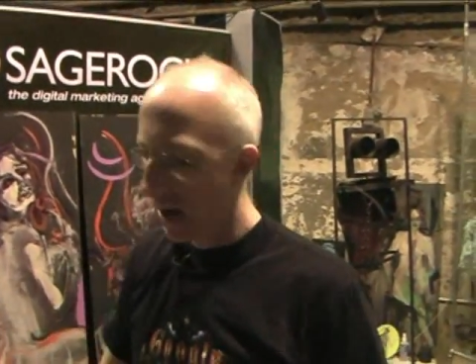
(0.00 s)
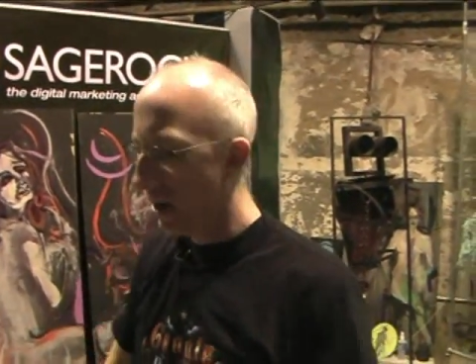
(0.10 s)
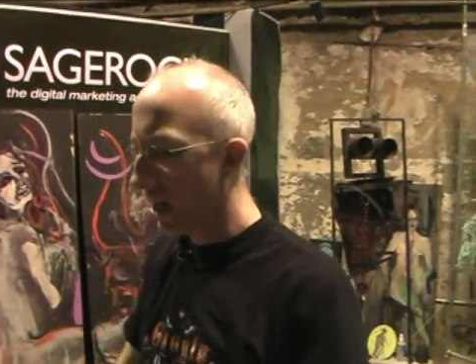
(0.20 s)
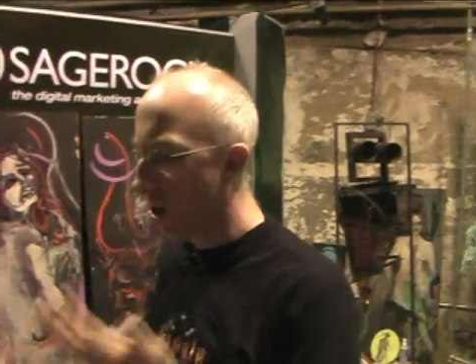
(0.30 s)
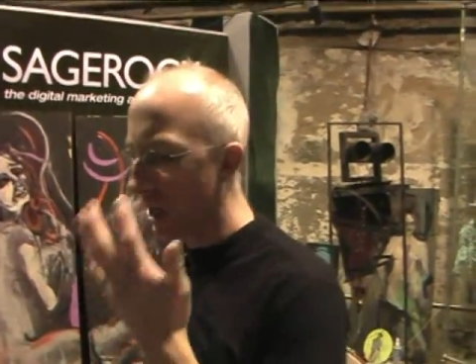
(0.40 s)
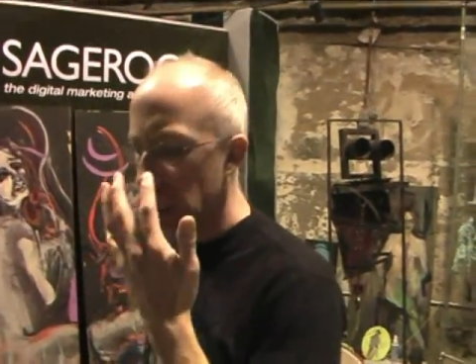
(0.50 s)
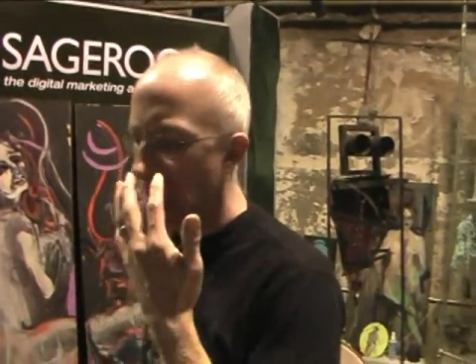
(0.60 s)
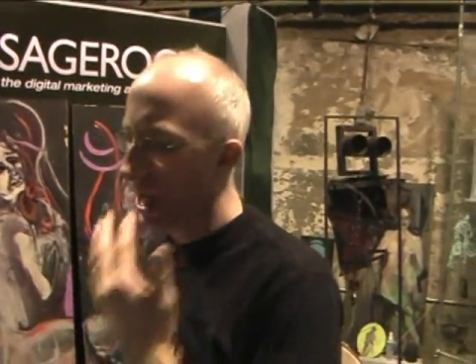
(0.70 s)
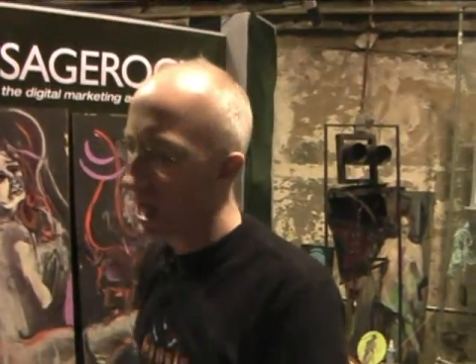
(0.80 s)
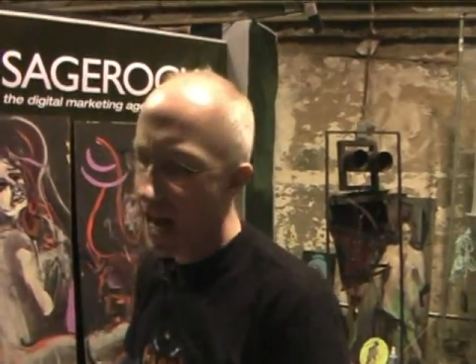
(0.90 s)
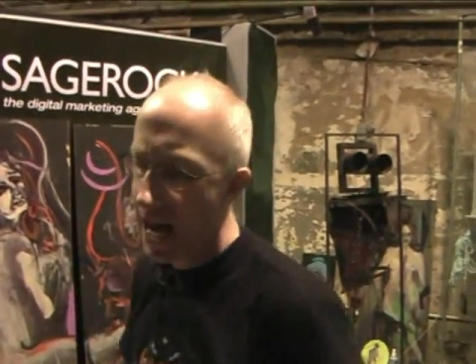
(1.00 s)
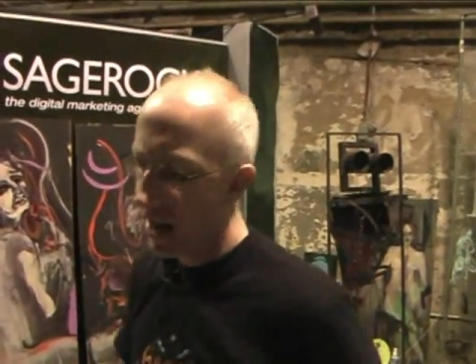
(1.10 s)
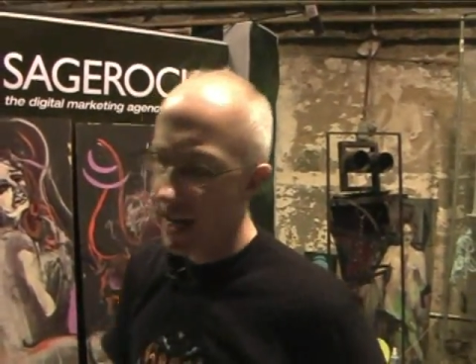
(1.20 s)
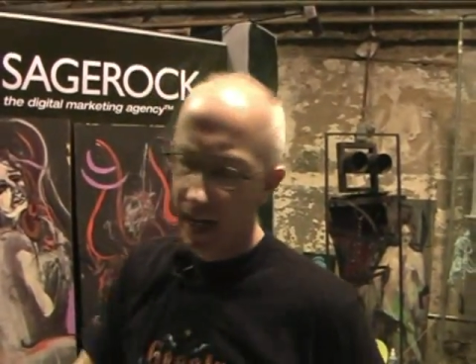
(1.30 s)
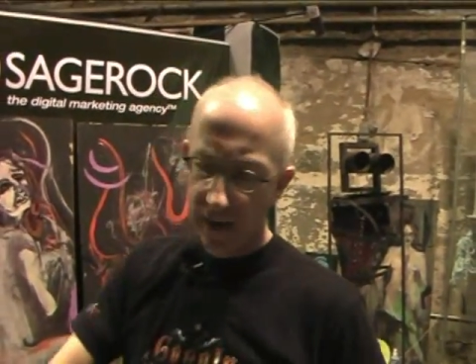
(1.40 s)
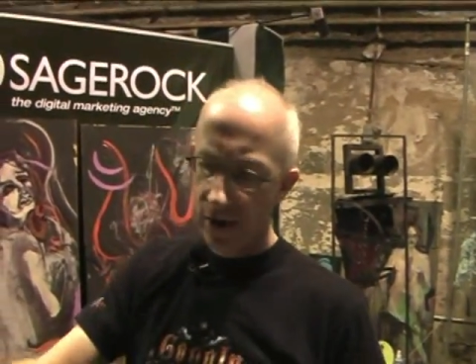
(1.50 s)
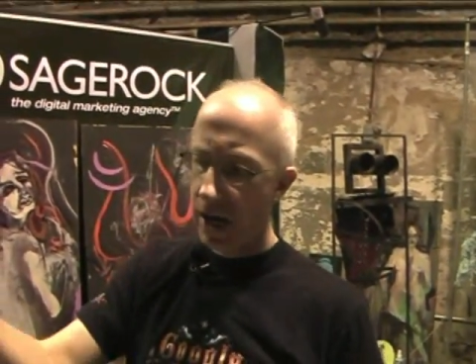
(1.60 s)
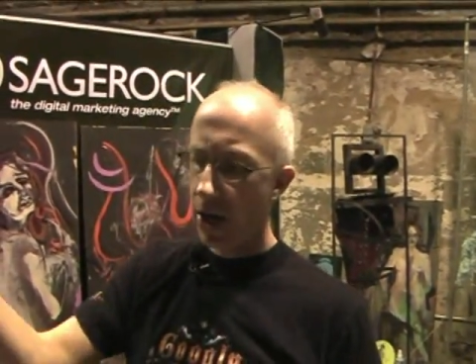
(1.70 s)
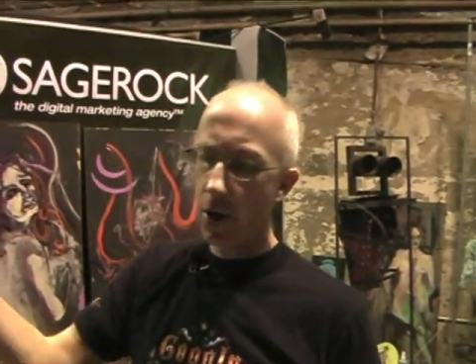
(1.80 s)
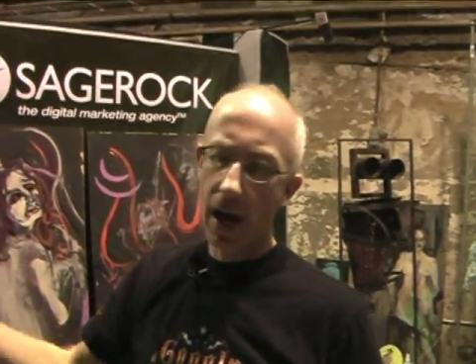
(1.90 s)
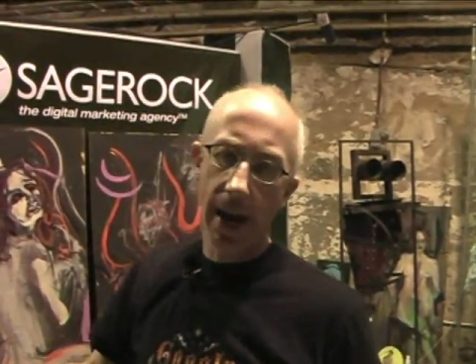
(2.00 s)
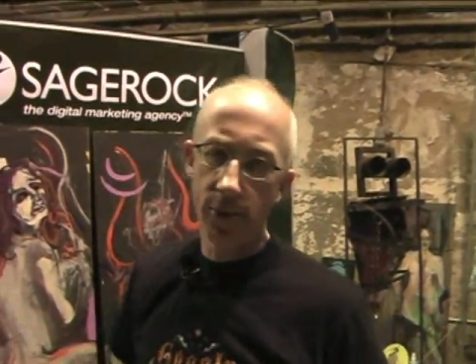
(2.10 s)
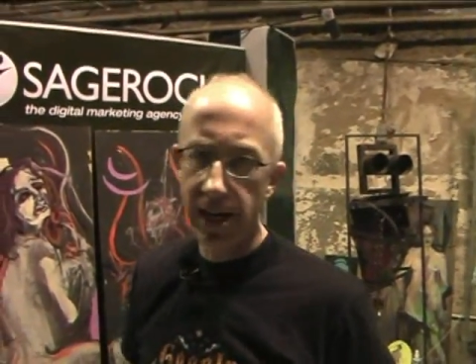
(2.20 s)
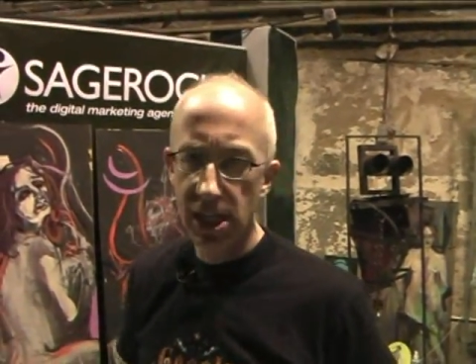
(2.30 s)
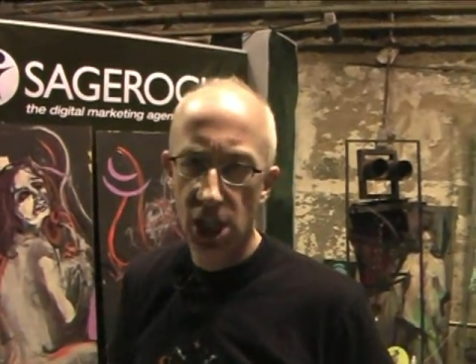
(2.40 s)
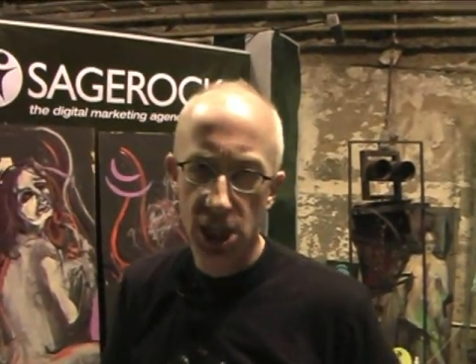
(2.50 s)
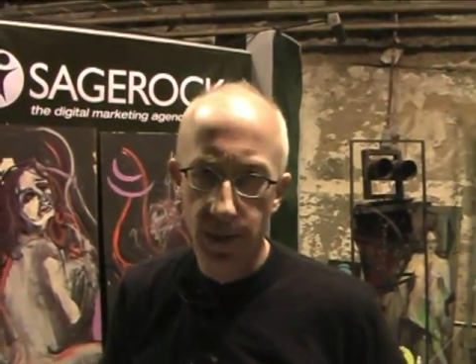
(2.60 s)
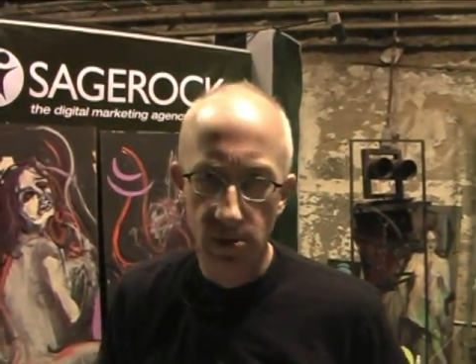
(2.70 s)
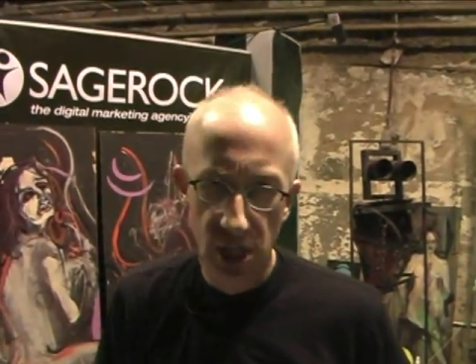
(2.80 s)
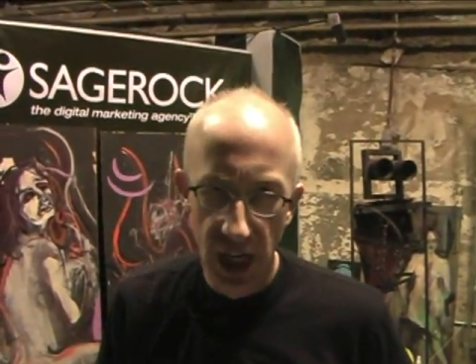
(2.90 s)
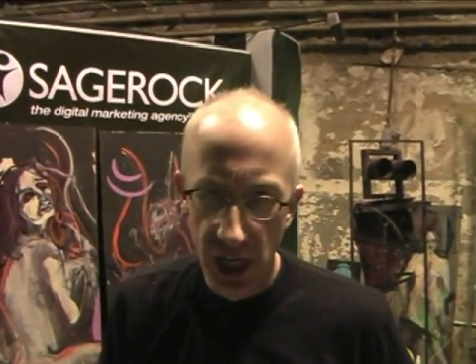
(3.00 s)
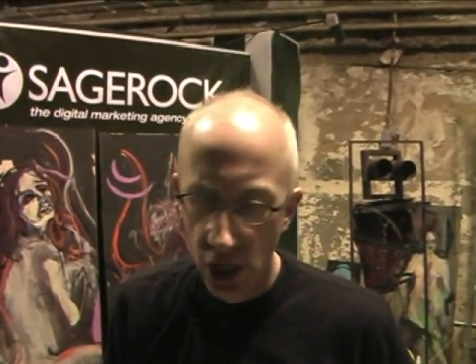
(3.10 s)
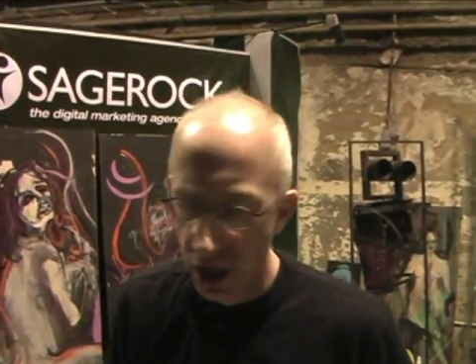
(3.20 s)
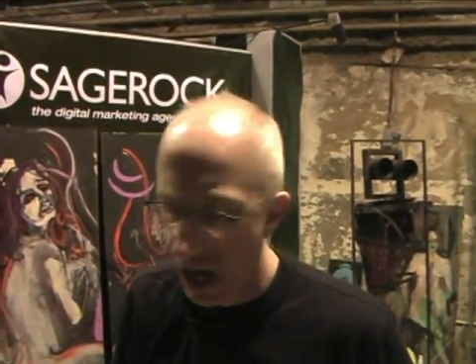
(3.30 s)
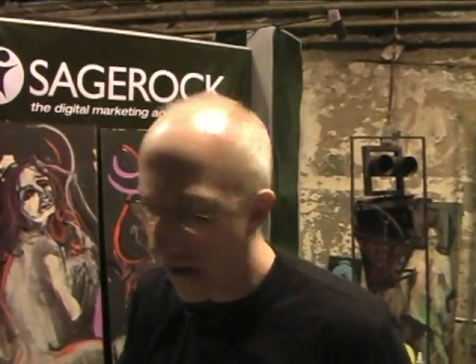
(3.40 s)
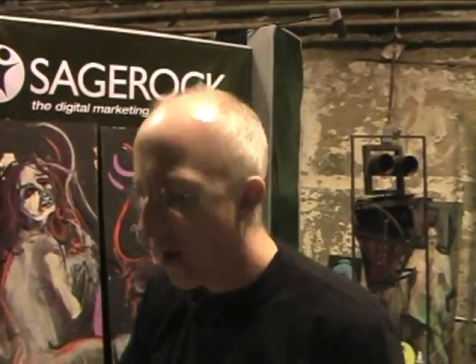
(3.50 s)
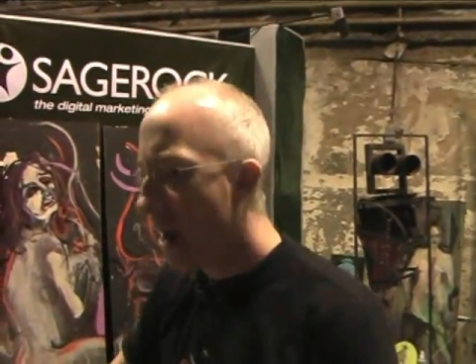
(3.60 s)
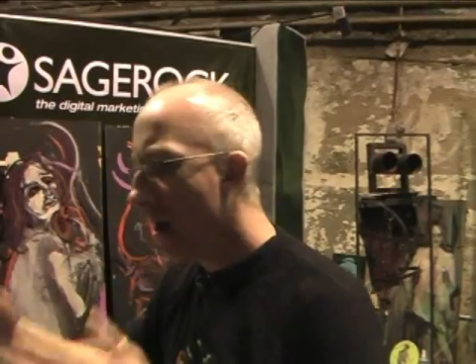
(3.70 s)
I mean, it looks a lot like every other operating system you've seen in your life,